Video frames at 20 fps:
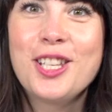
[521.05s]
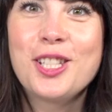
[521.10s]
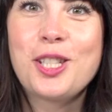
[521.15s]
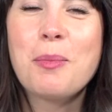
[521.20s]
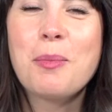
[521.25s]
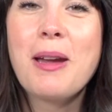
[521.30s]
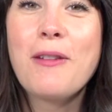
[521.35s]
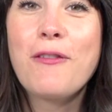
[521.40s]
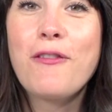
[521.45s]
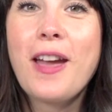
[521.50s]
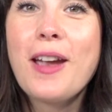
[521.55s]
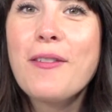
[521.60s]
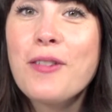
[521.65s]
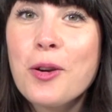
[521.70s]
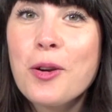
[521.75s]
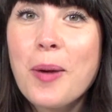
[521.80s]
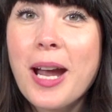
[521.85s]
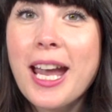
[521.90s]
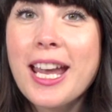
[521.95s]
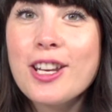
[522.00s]
So my
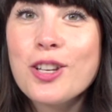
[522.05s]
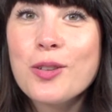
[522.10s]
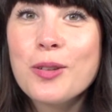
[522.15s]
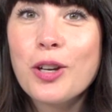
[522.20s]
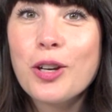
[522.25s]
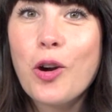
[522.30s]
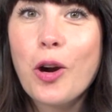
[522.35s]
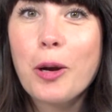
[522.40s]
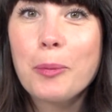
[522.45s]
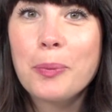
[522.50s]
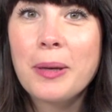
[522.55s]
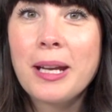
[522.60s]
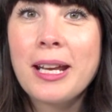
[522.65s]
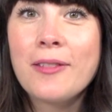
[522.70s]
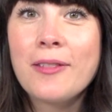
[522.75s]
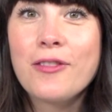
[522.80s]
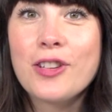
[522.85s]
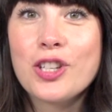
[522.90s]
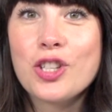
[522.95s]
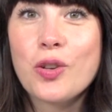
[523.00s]
favorite way to
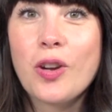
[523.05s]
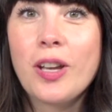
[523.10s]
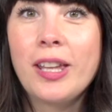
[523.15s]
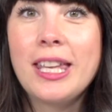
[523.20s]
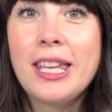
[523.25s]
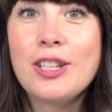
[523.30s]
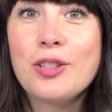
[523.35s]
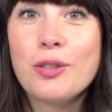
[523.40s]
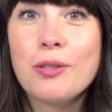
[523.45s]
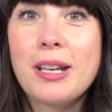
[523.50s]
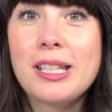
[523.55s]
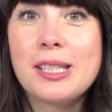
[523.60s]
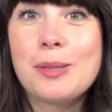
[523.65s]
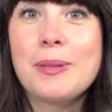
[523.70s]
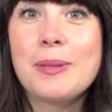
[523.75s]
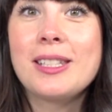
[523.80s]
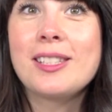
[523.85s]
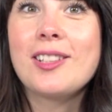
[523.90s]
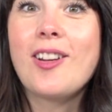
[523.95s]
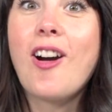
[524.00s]
incorporate fish oil into
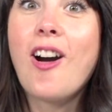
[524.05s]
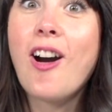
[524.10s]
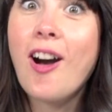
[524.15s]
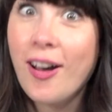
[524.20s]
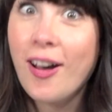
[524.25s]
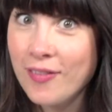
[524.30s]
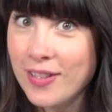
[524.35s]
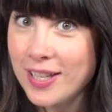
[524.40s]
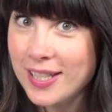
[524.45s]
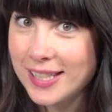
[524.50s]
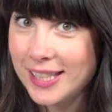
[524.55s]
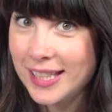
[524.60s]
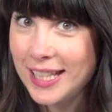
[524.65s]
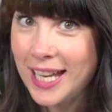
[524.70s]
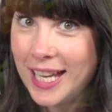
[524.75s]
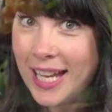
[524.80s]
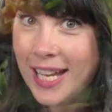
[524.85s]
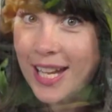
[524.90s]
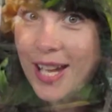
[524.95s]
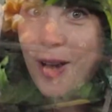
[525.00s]
recipes is
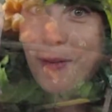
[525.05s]
obviously